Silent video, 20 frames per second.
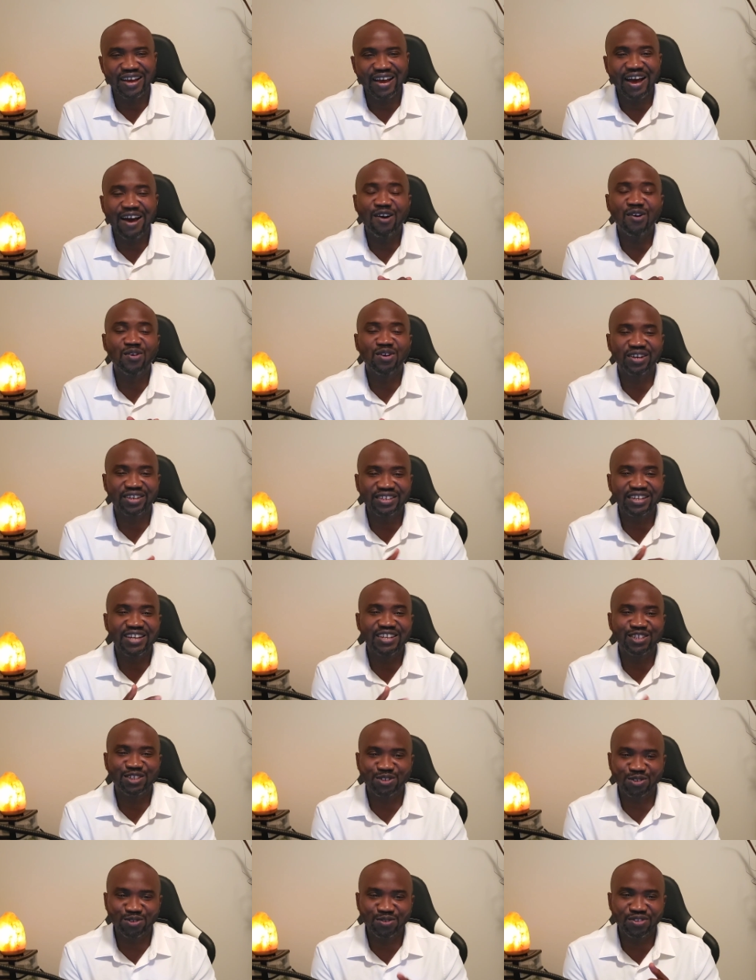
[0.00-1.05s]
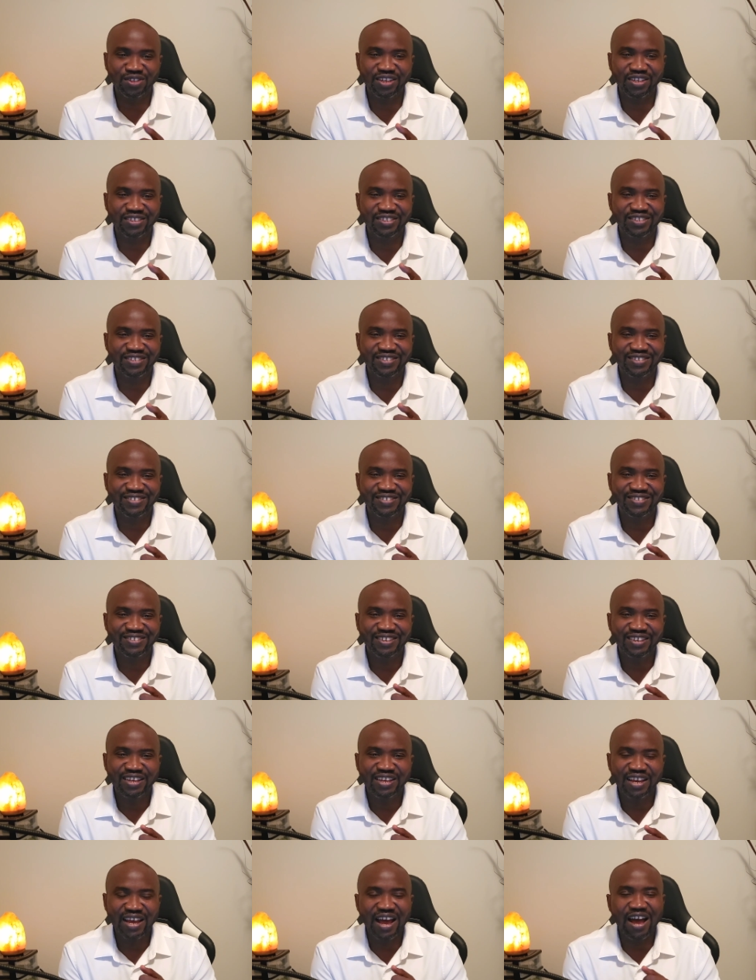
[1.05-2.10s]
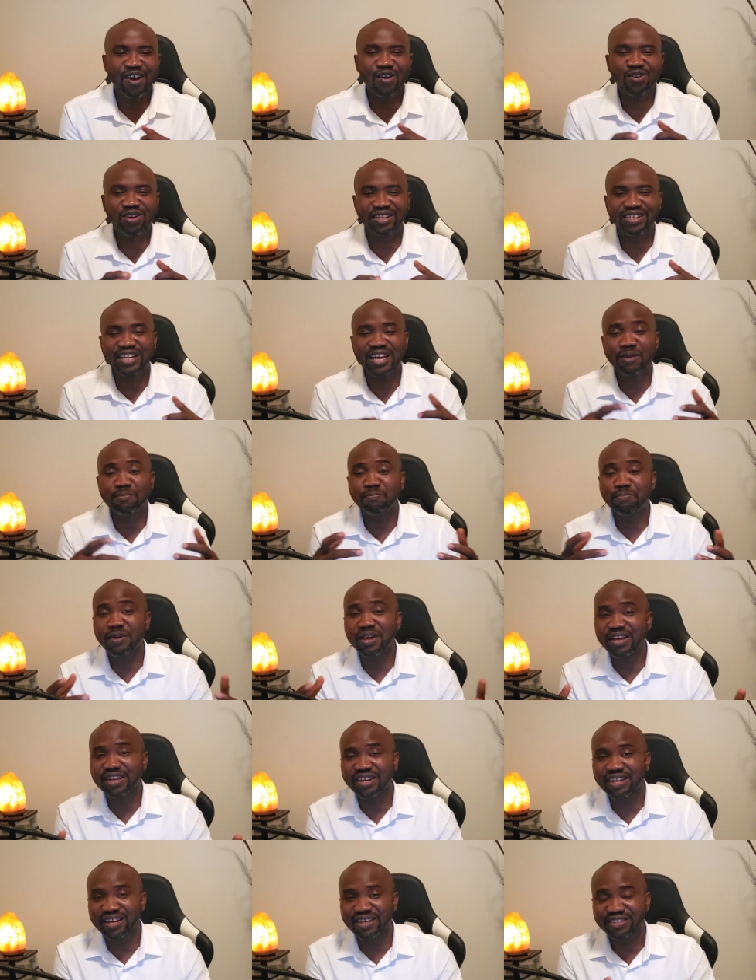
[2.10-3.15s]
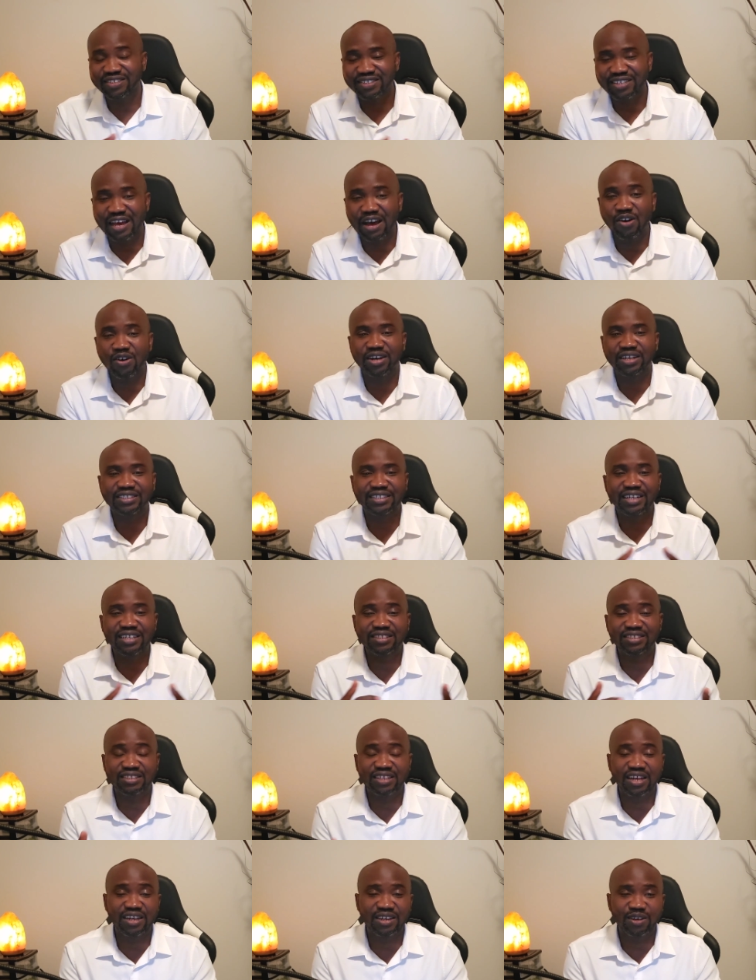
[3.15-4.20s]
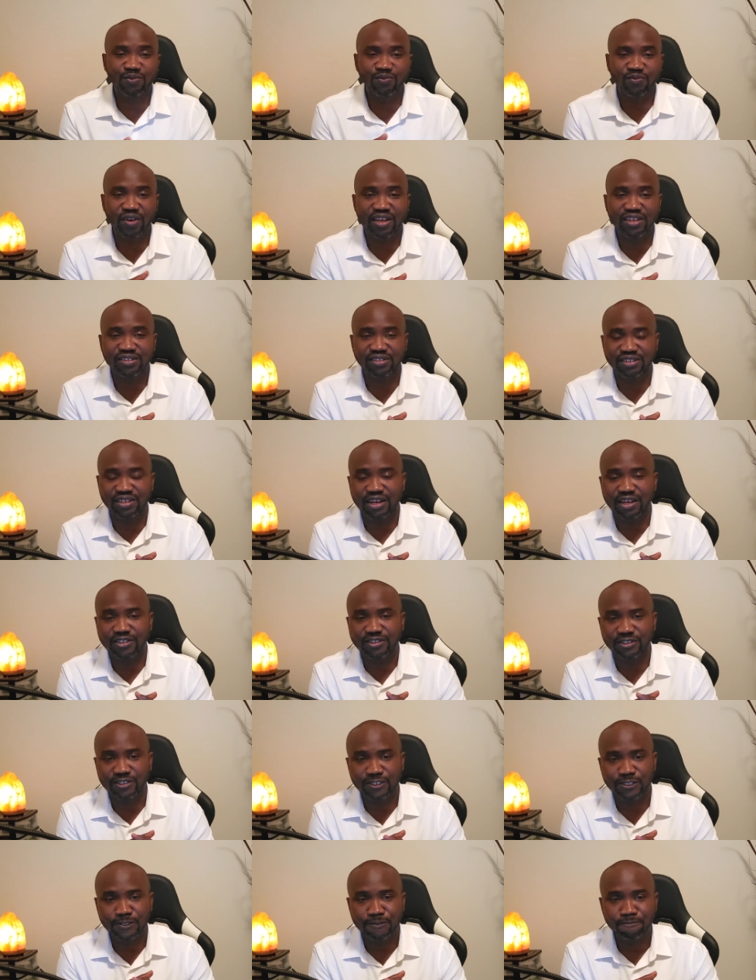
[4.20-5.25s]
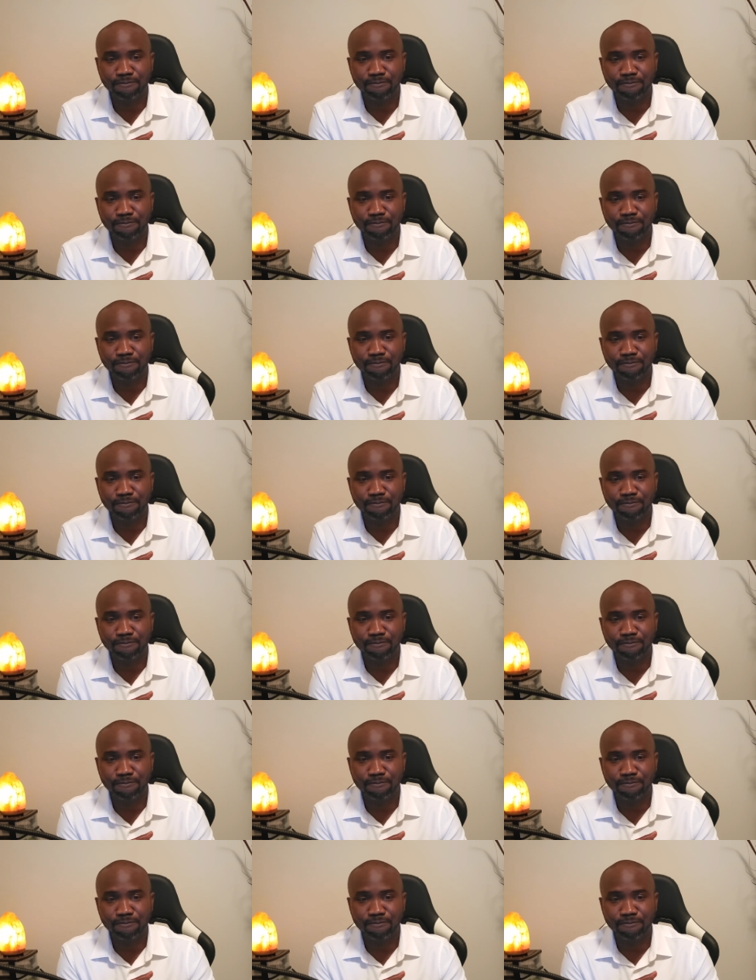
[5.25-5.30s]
how can I do that? How can I pay that? How can I sacrifice that?